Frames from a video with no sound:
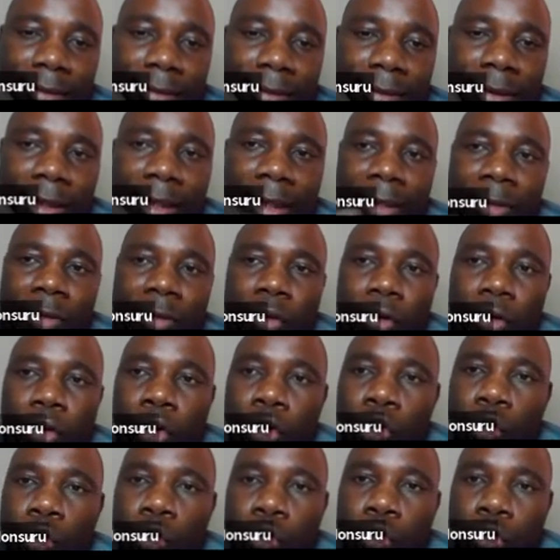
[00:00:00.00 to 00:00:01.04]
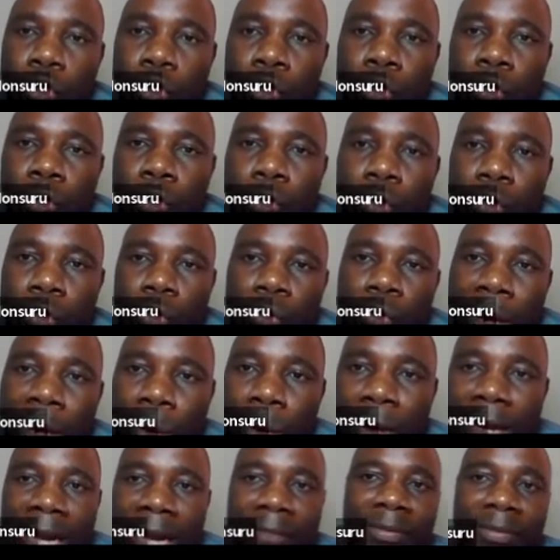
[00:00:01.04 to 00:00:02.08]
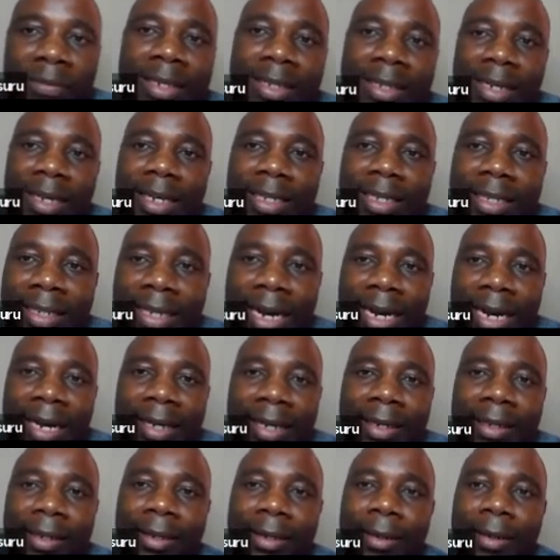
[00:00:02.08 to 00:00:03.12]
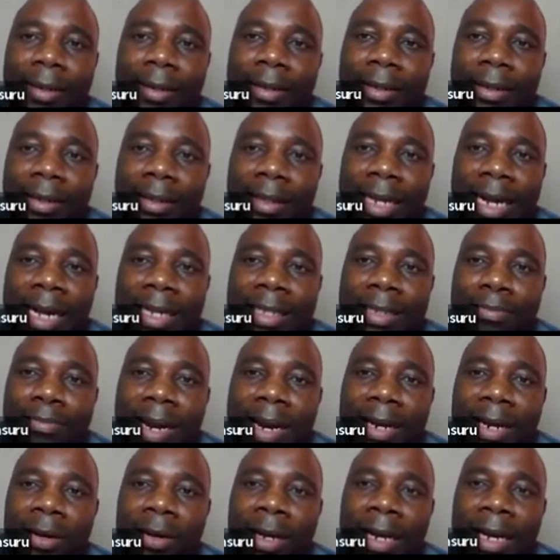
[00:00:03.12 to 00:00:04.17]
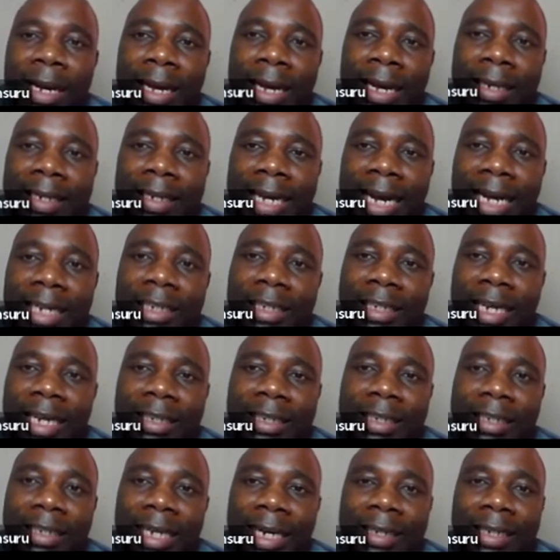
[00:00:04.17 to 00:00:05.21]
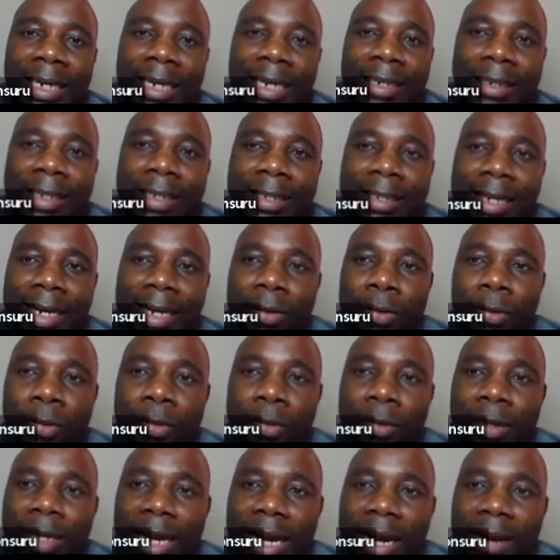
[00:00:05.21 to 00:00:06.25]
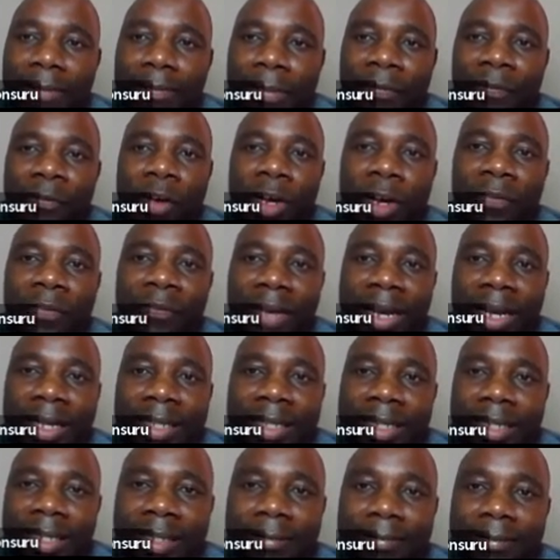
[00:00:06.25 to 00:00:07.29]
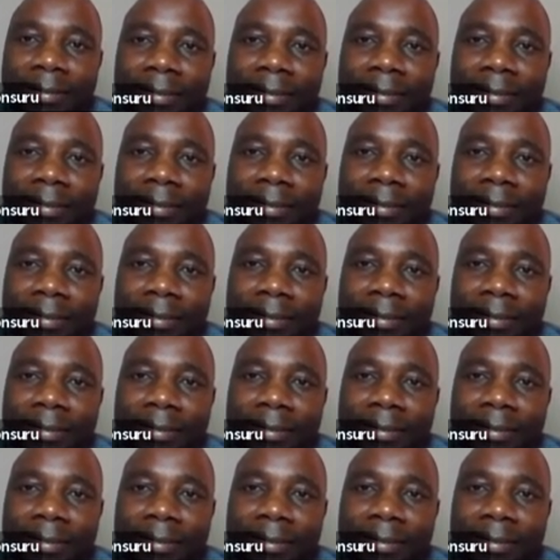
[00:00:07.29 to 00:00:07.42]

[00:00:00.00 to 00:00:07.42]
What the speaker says: Okay. So go to where we have this sign. That minor dash, dash, dash, and this arrow before effects.